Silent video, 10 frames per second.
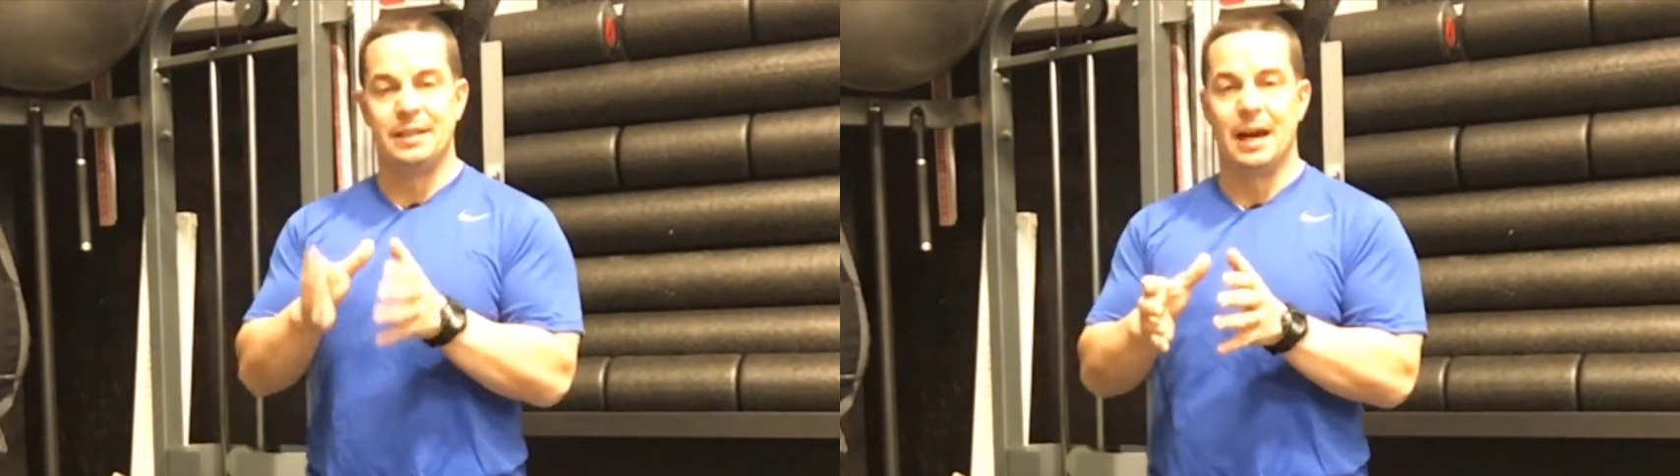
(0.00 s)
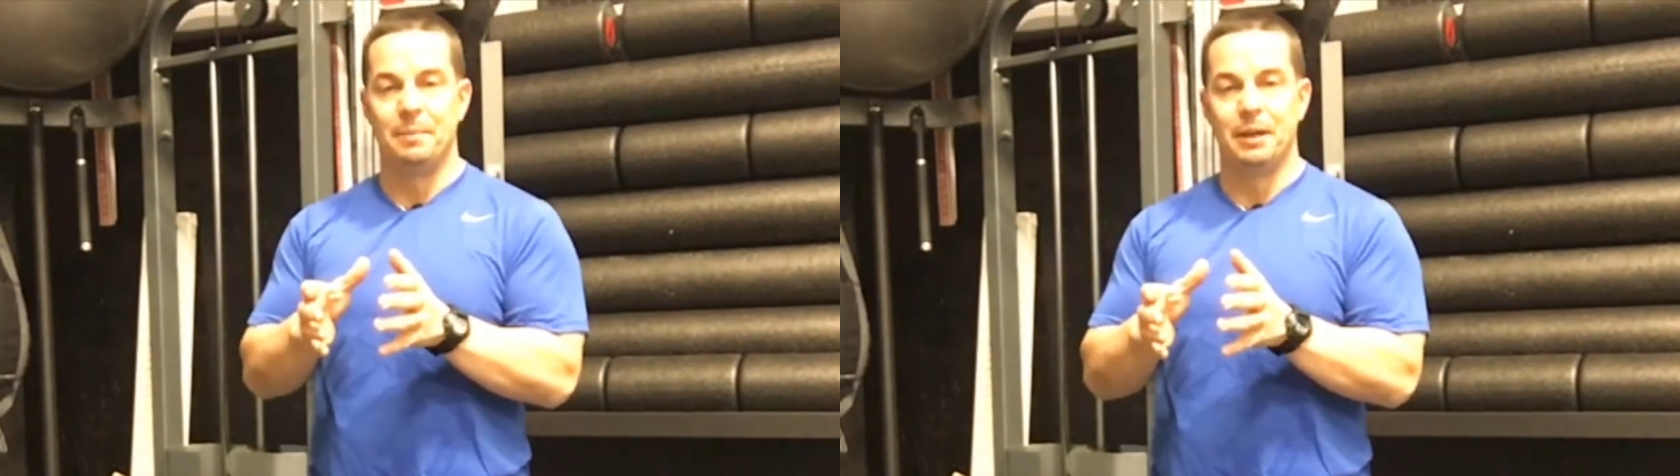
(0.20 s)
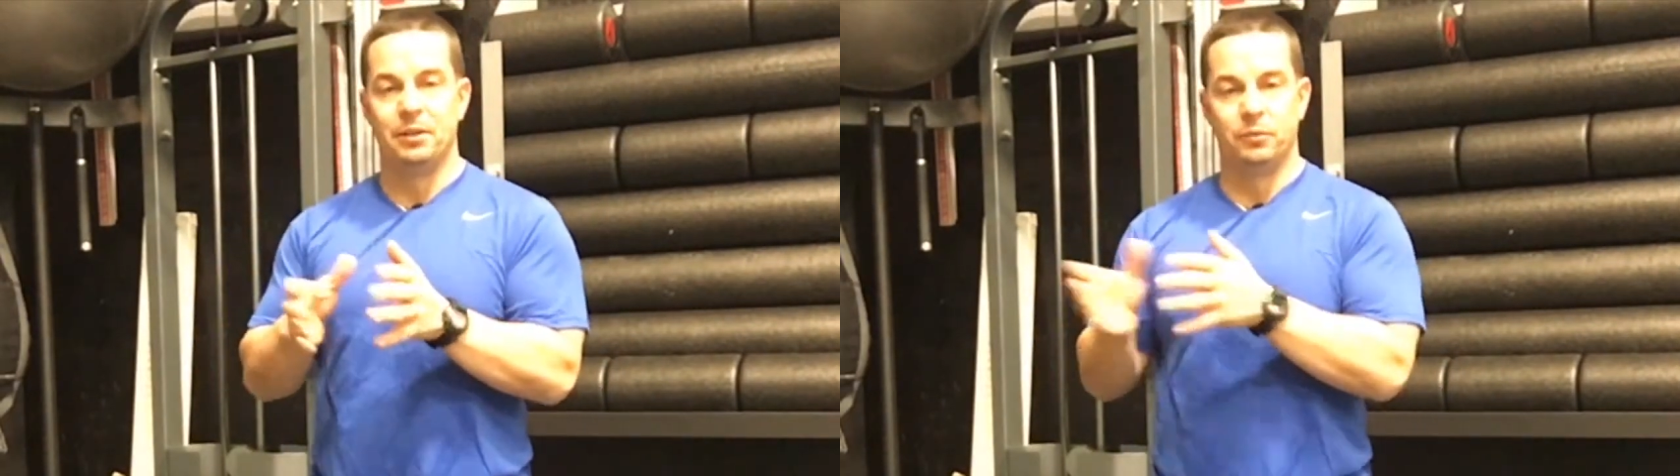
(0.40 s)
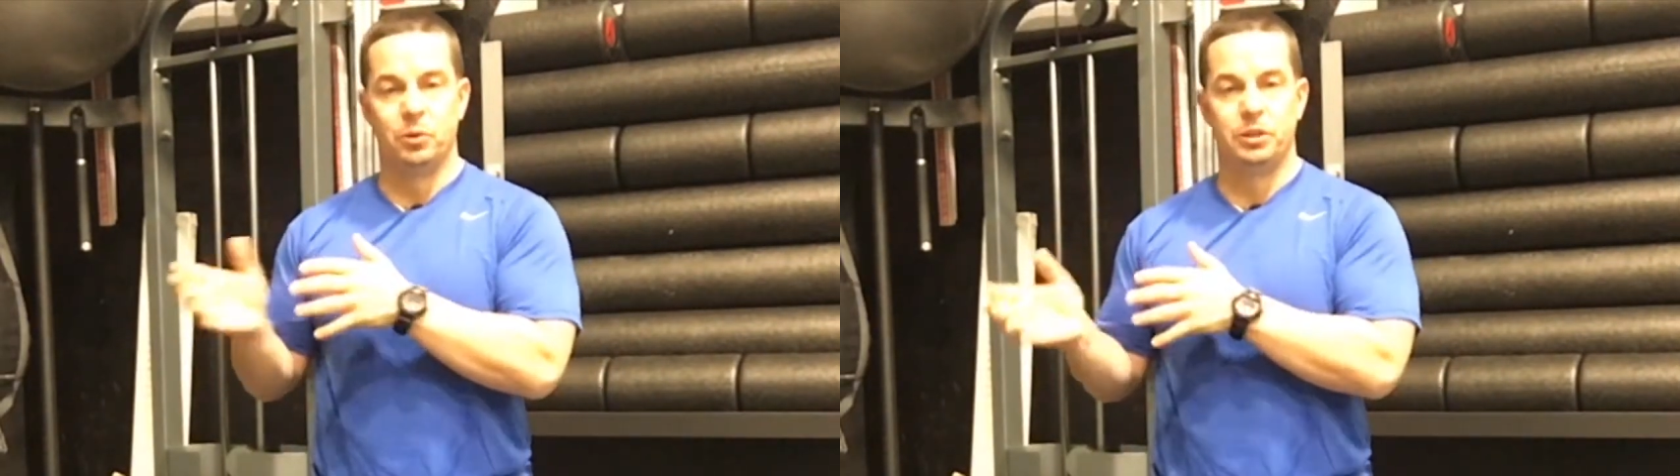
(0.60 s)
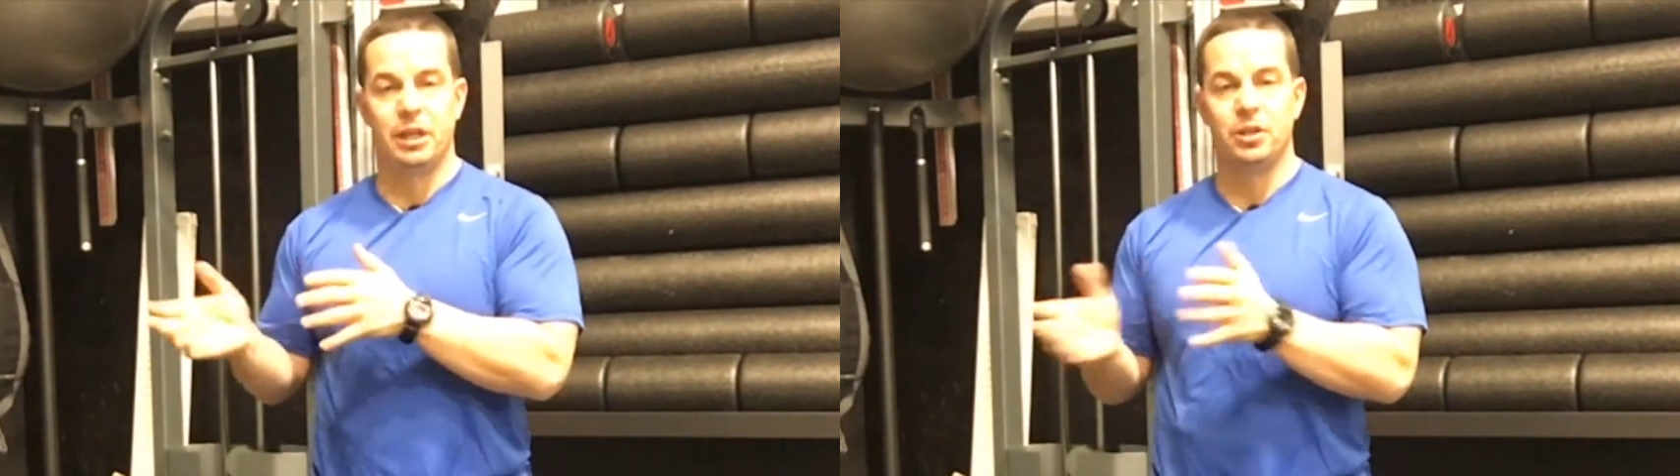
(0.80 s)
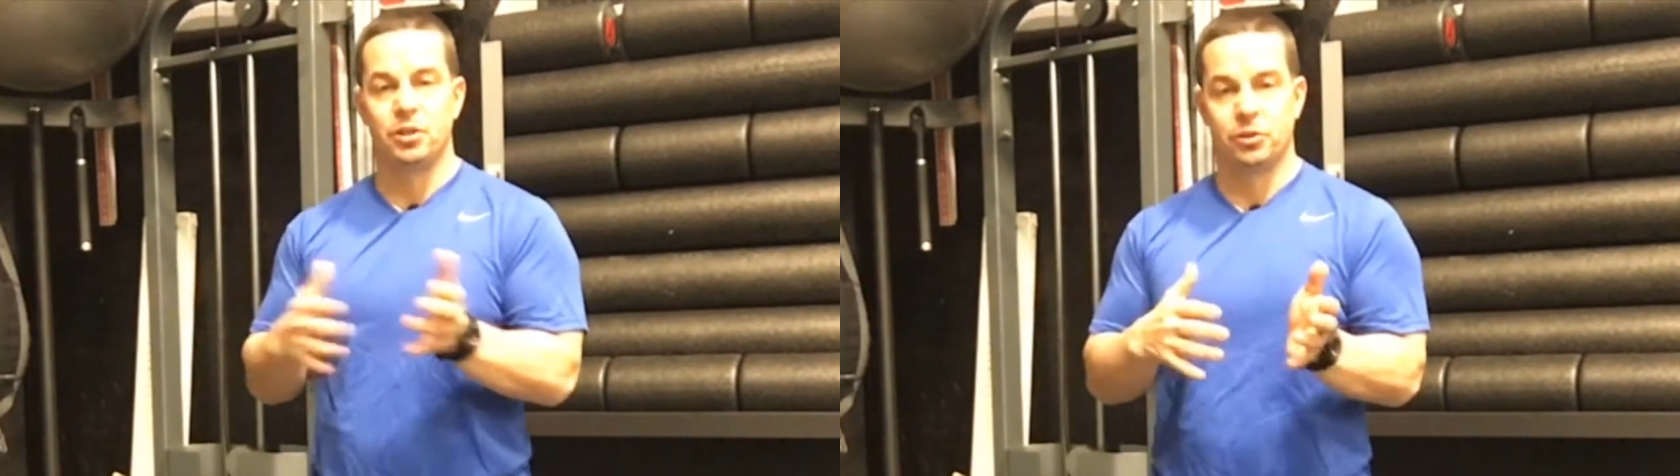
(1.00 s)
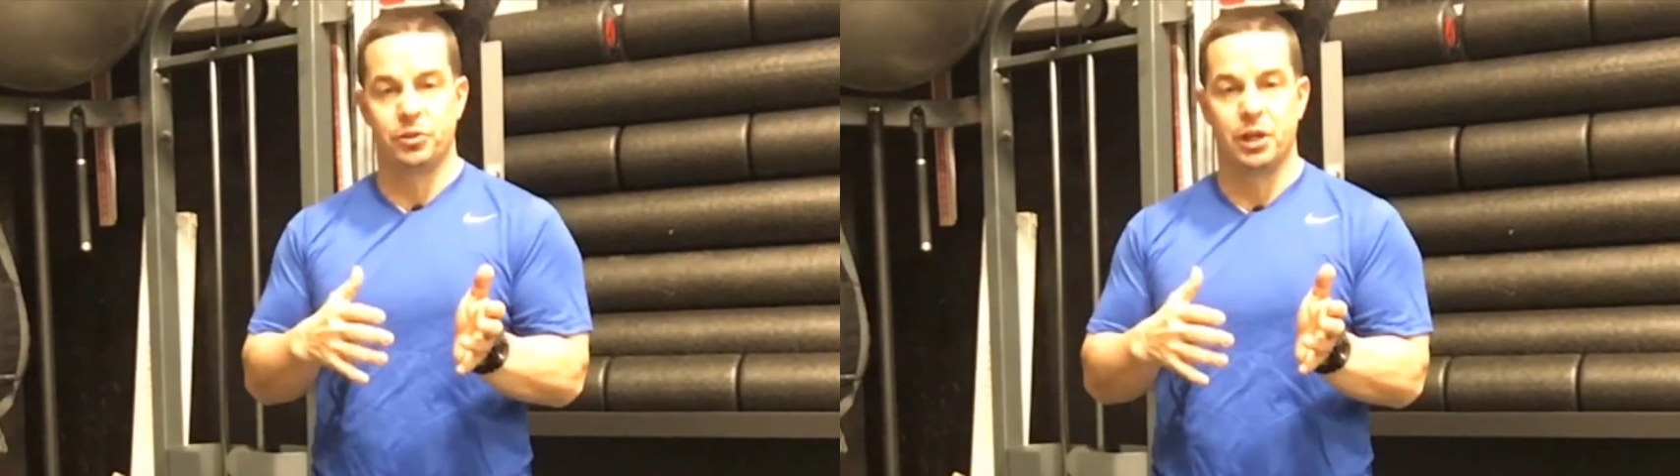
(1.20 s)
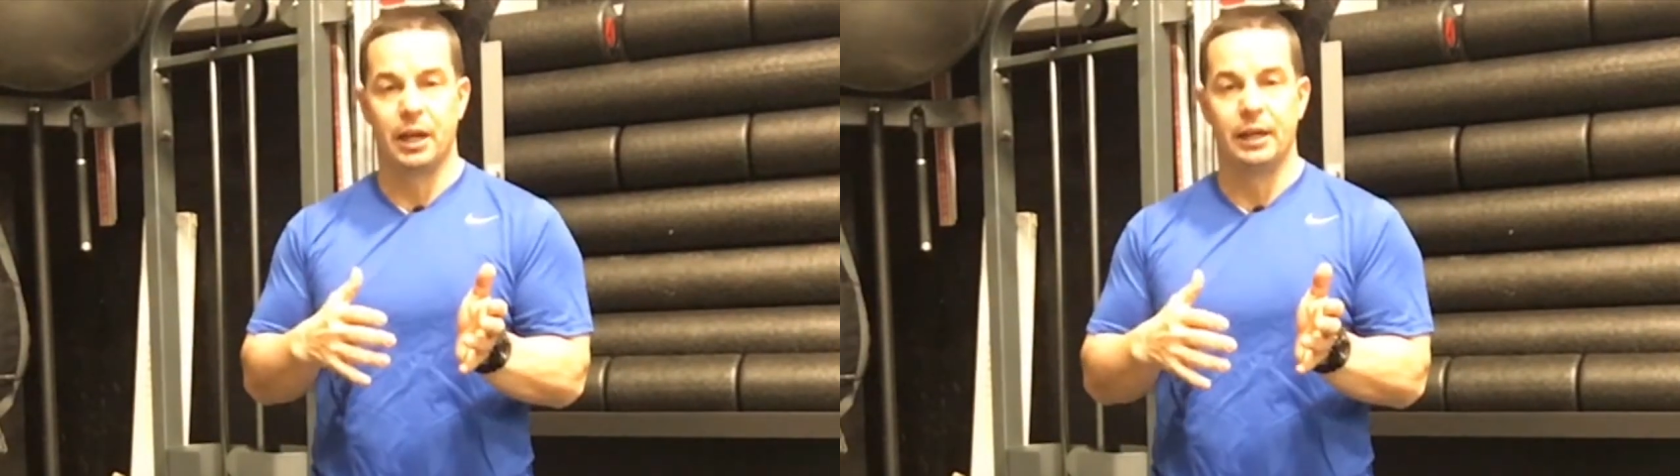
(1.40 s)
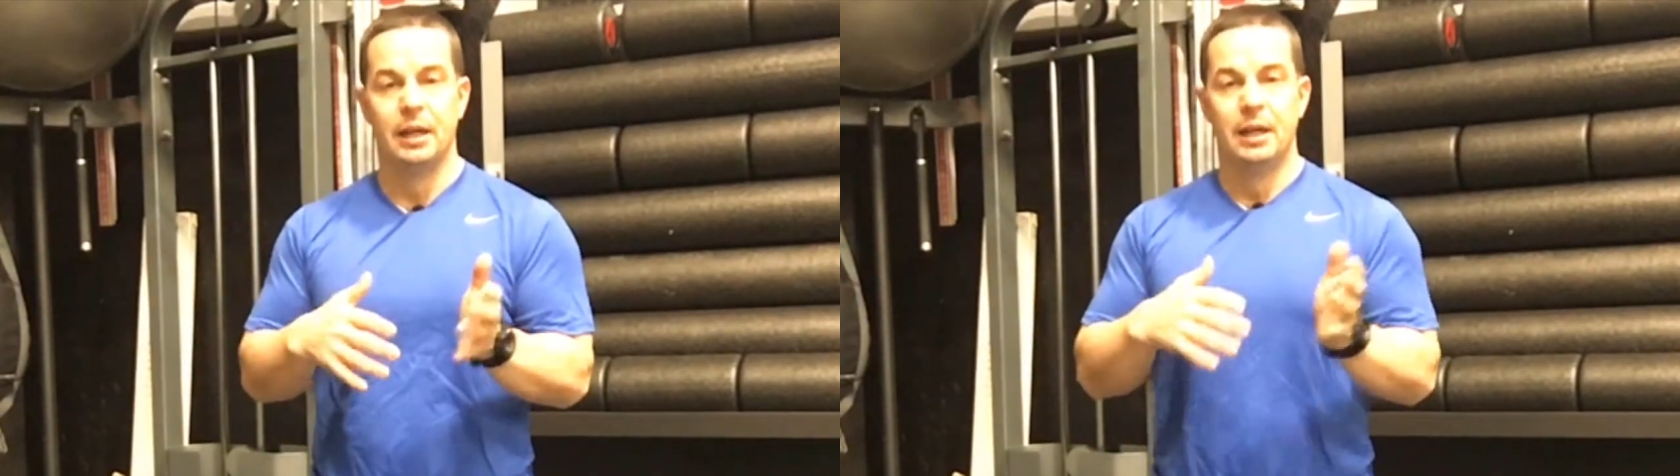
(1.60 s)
dominant rotational side,